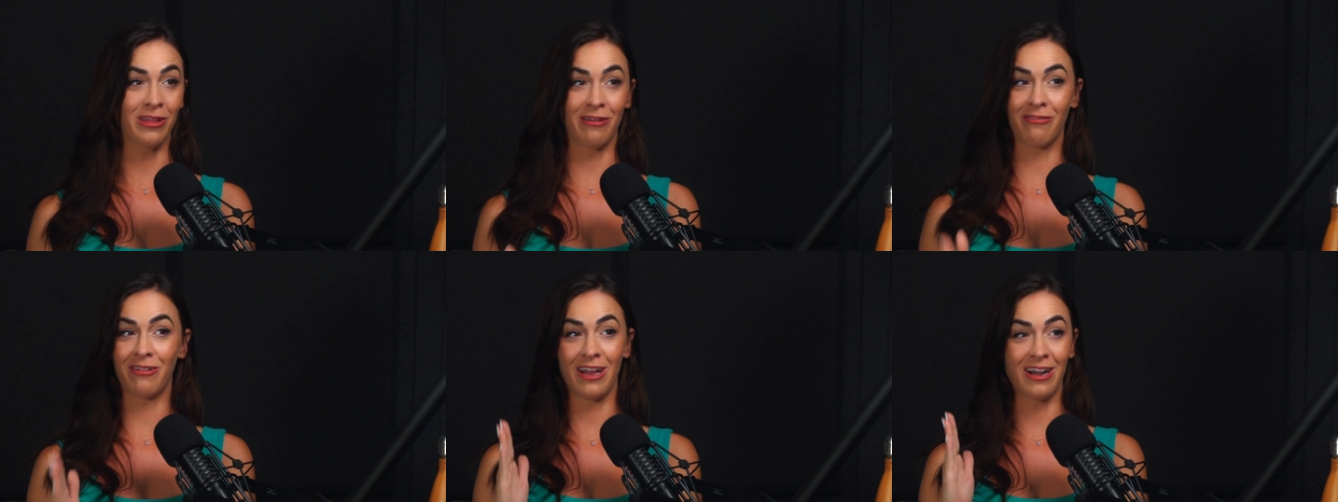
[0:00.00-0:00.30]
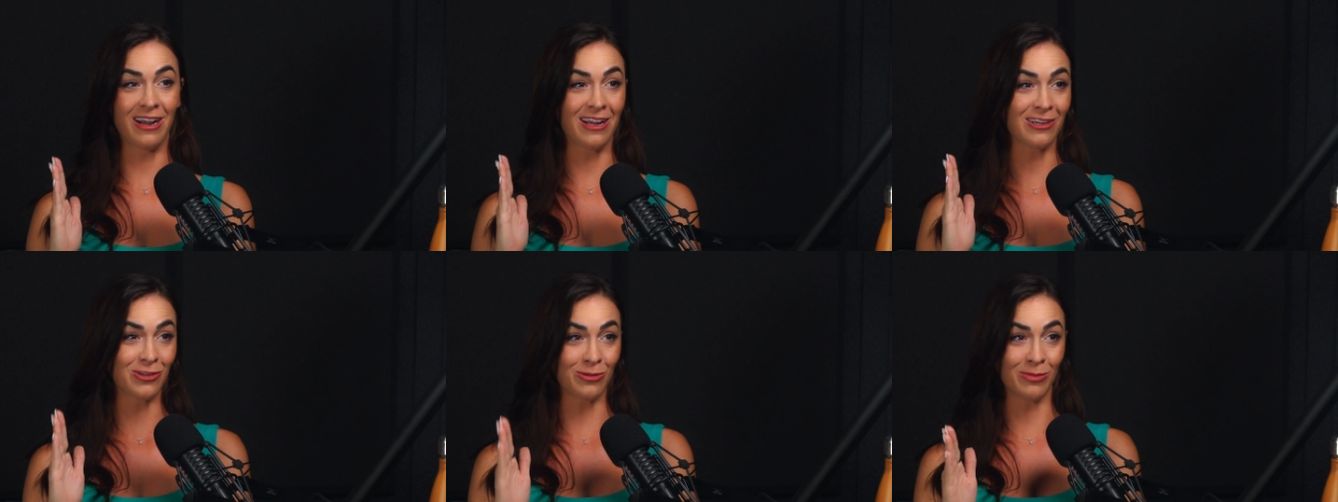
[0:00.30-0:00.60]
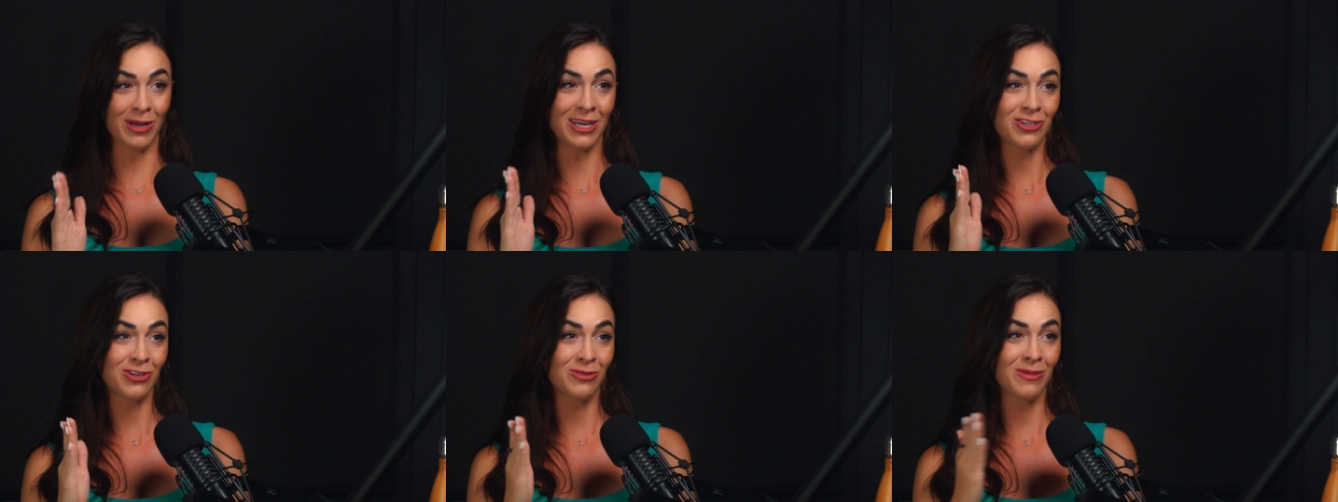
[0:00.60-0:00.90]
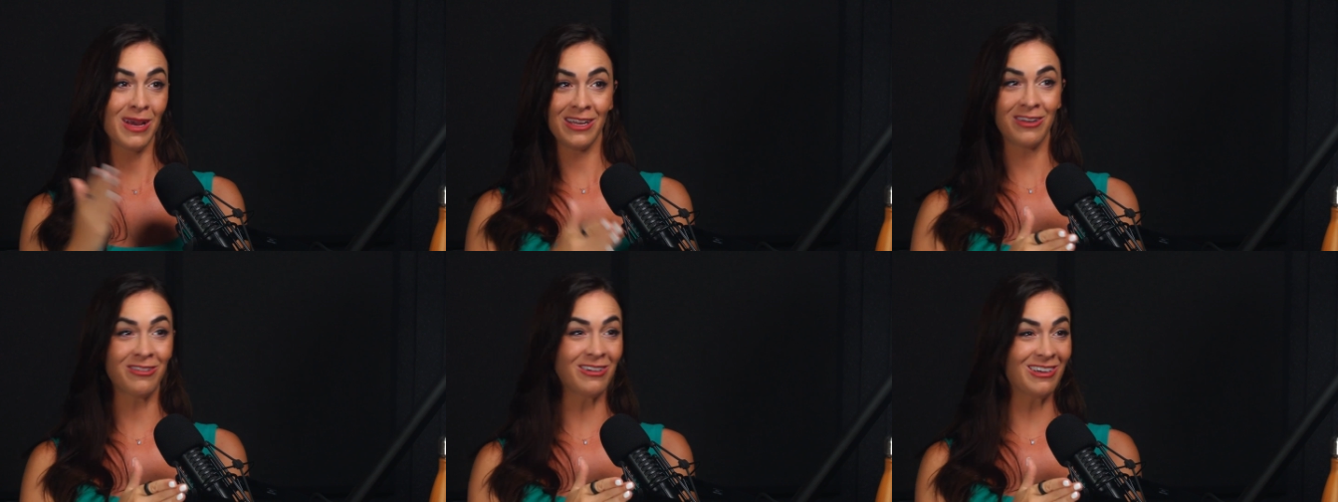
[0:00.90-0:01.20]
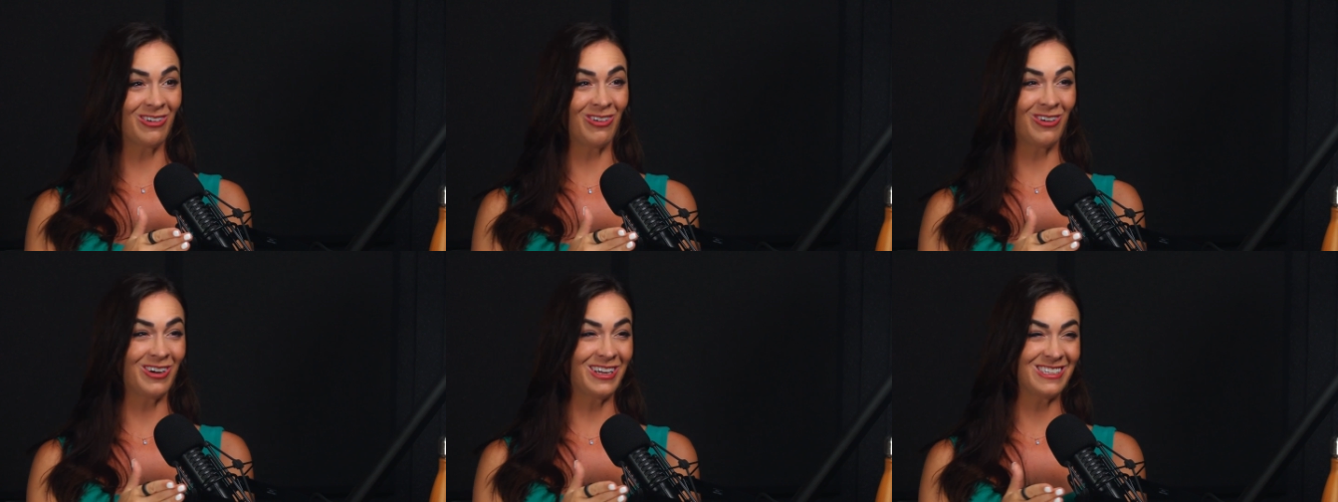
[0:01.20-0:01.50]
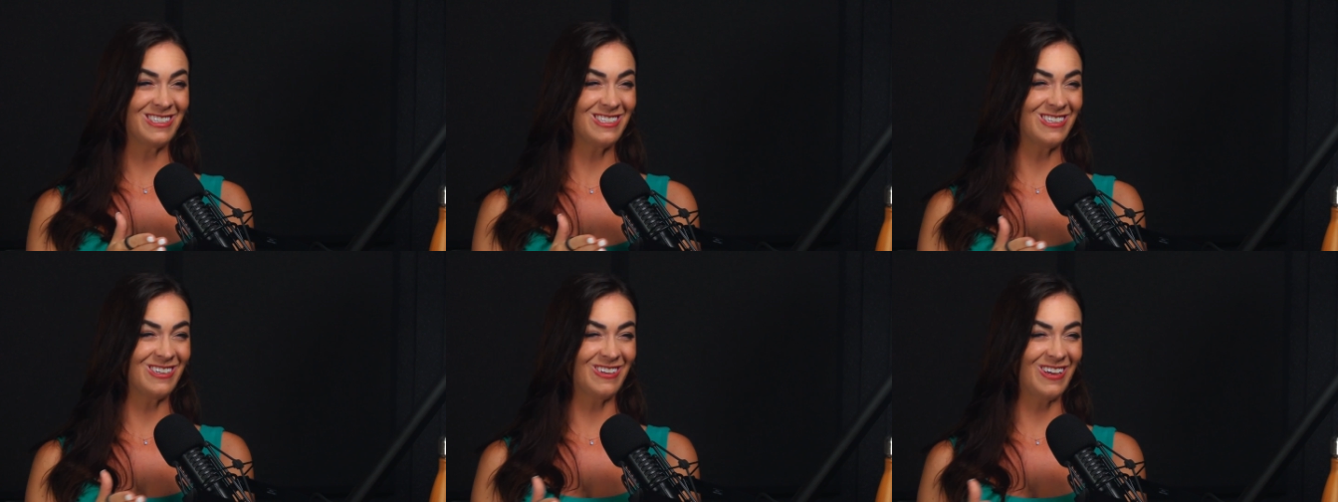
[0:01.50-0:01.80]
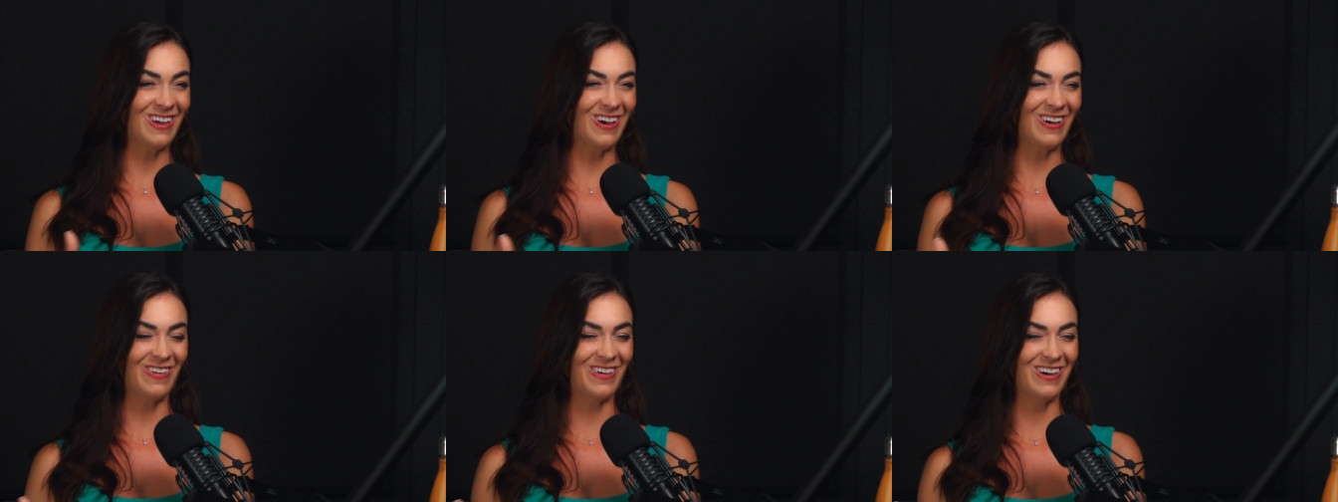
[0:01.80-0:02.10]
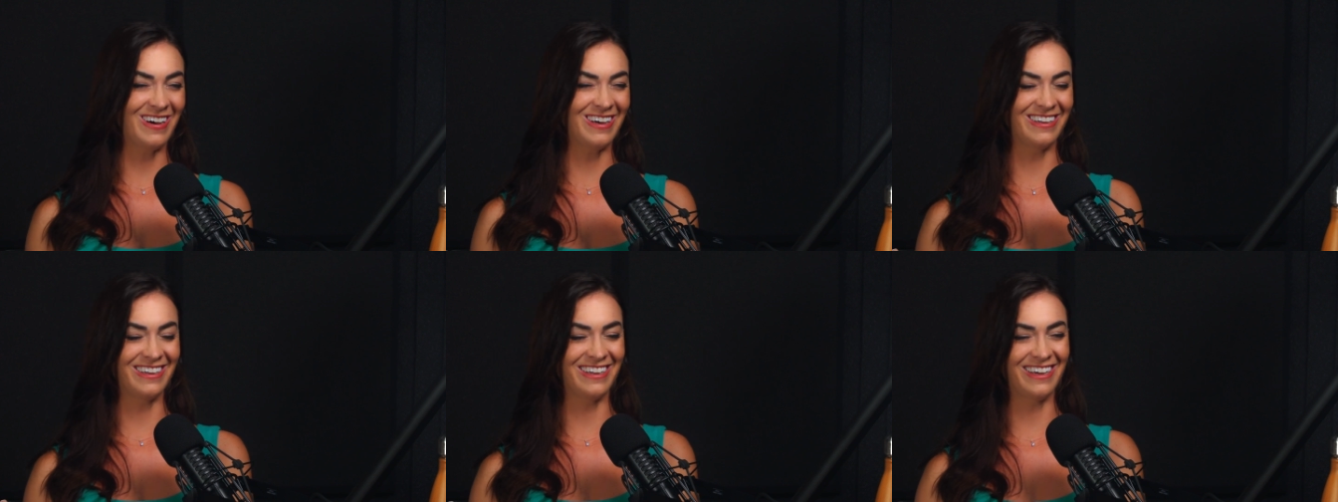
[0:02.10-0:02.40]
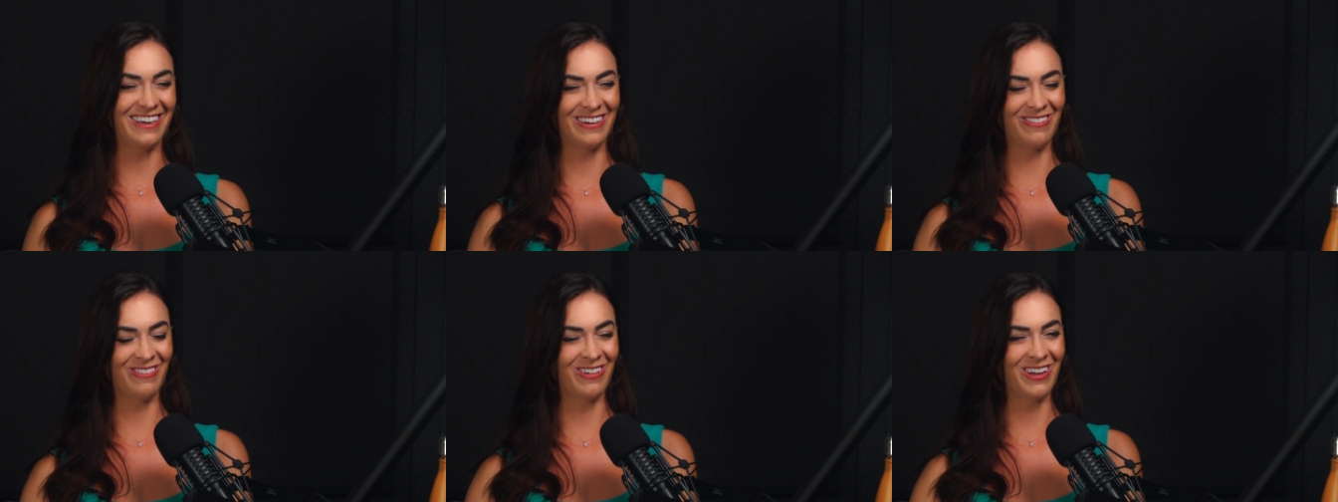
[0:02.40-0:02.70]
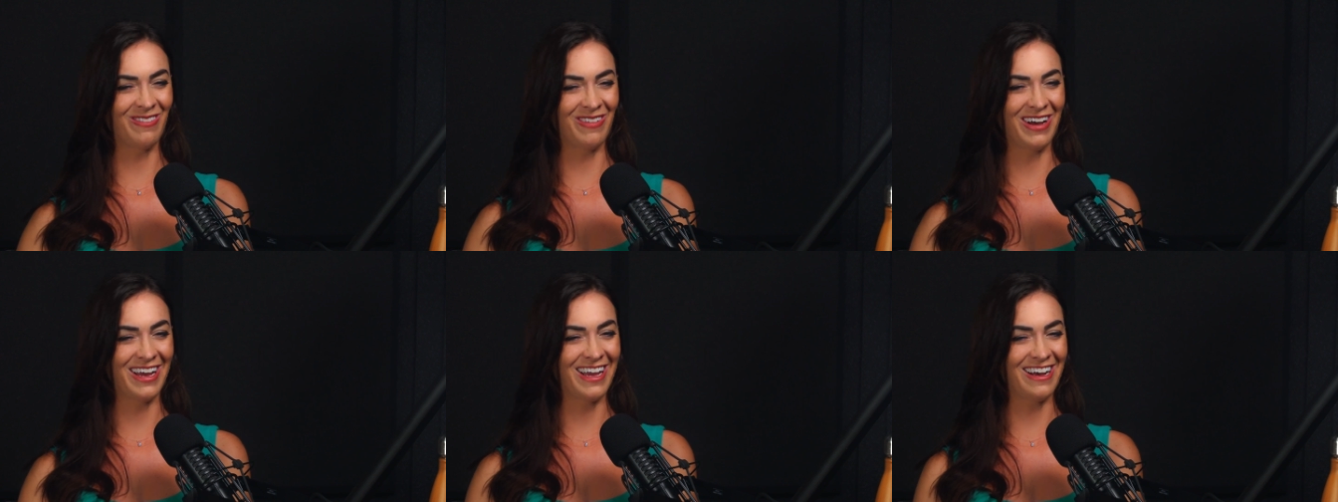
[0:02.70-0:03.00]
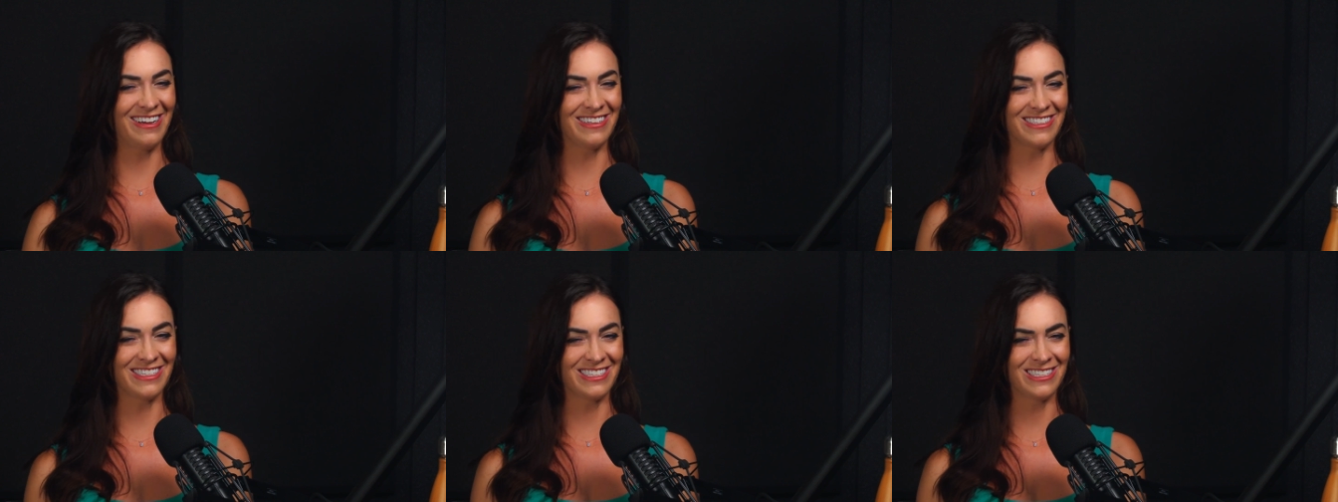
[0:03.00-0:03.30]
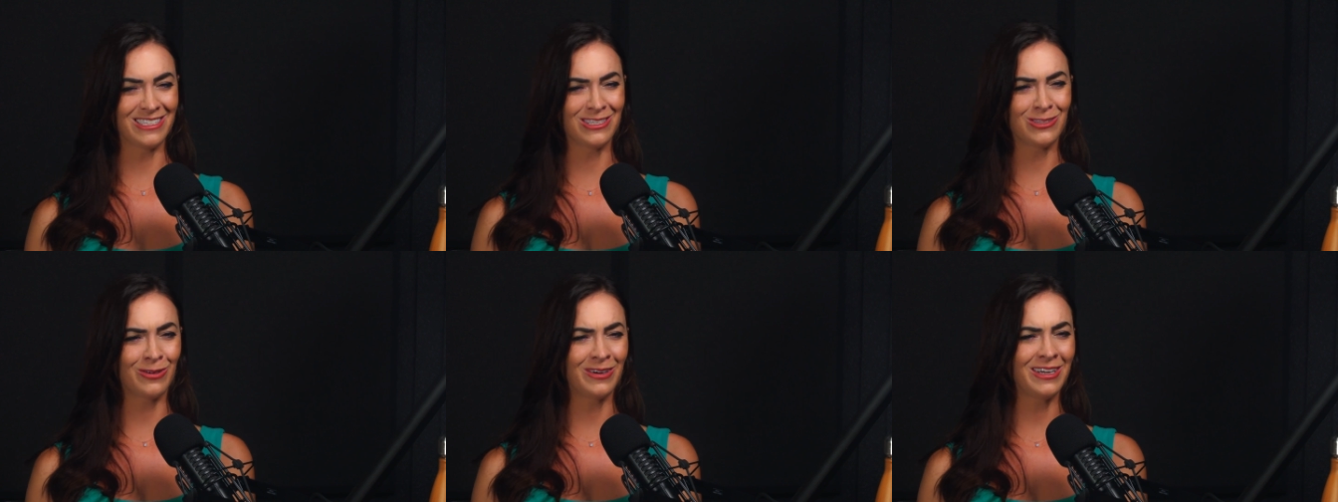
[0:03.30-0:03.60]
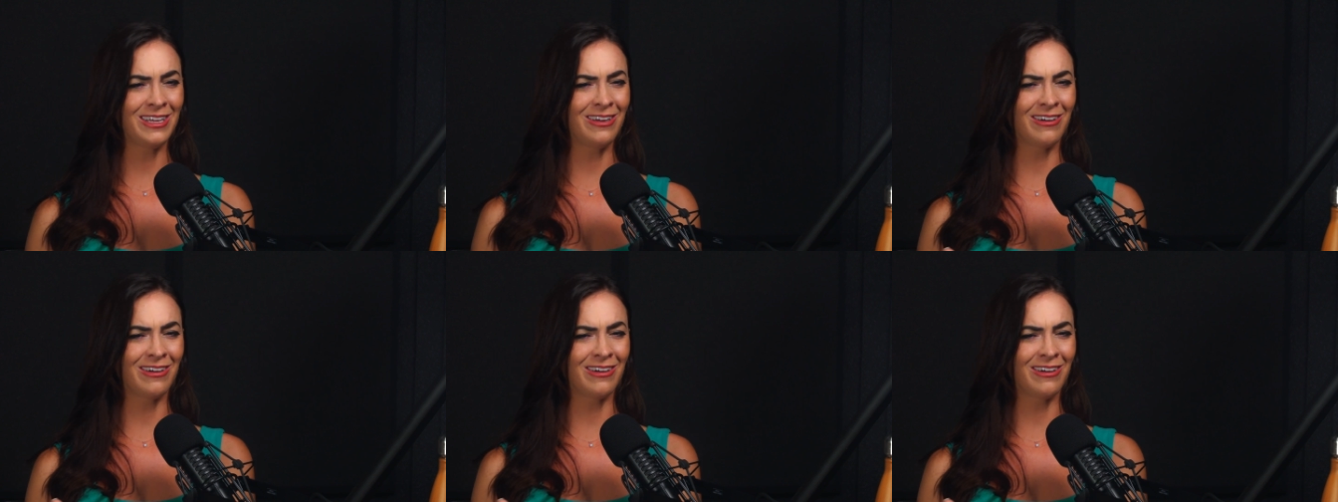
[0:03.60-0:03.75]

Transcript: I've got an extra bedroom and a recording studio on uh, one of my houses. 20